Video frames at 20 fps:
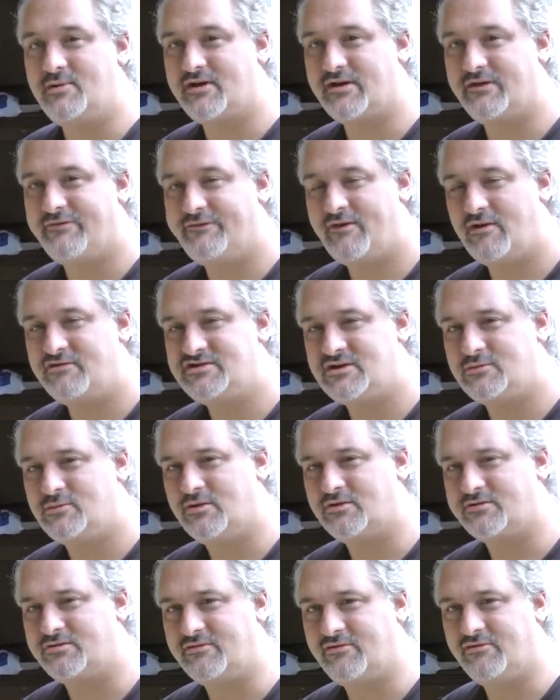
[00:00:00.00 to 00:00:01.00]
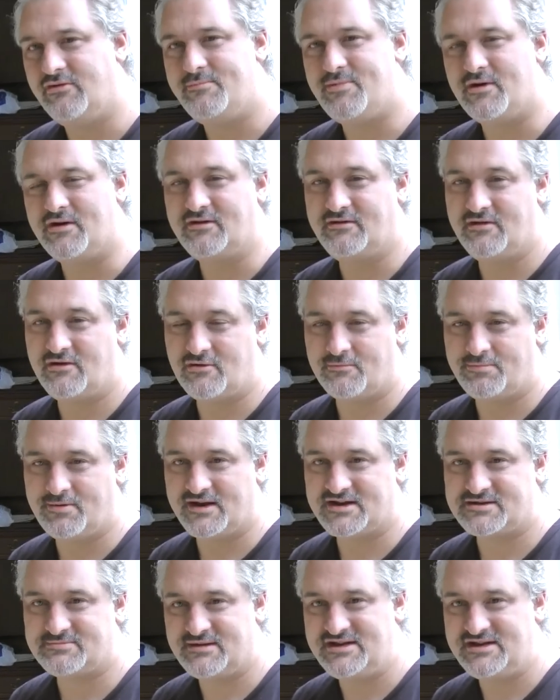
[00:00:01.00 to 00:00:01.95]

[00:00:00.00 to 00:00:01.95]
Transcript: We've got a photo walkthrough group on Google Plus.